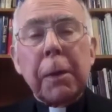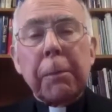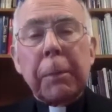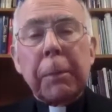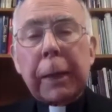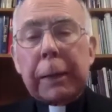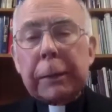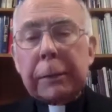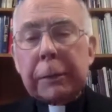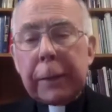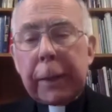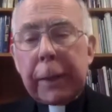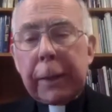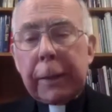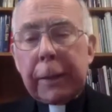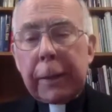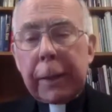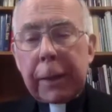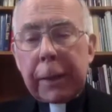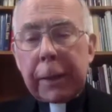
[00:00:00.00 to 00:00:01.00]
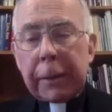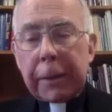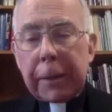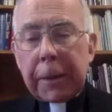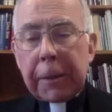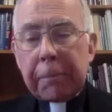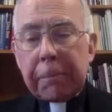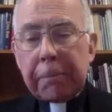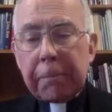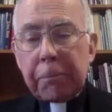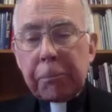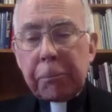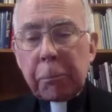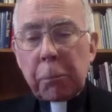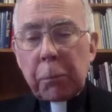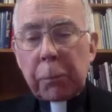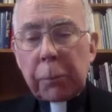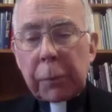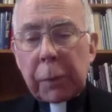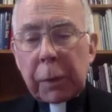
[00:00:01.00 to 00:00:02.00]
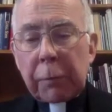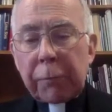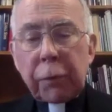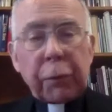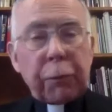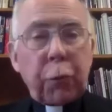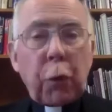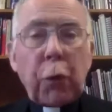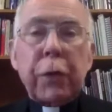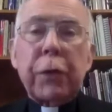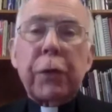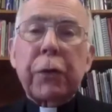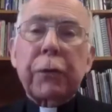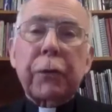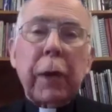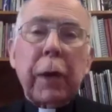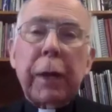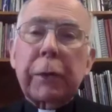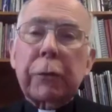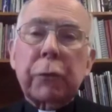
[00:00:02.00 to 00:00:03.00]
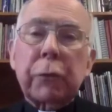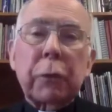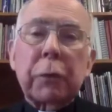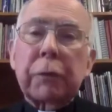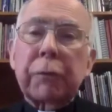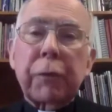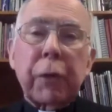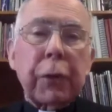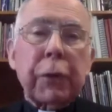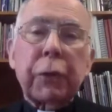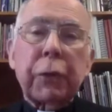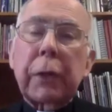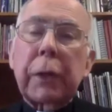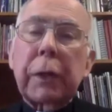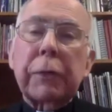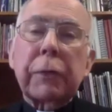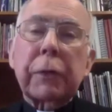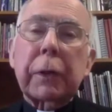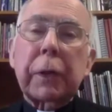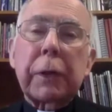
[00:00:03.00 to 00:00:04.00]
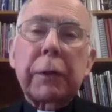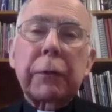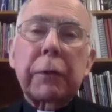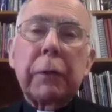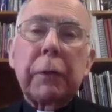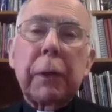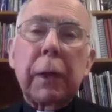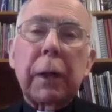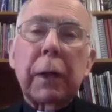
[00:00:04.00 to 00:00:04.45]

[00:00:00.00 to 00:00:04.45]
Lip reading: But I stayed, and for 4 years of high school, it was a very good education.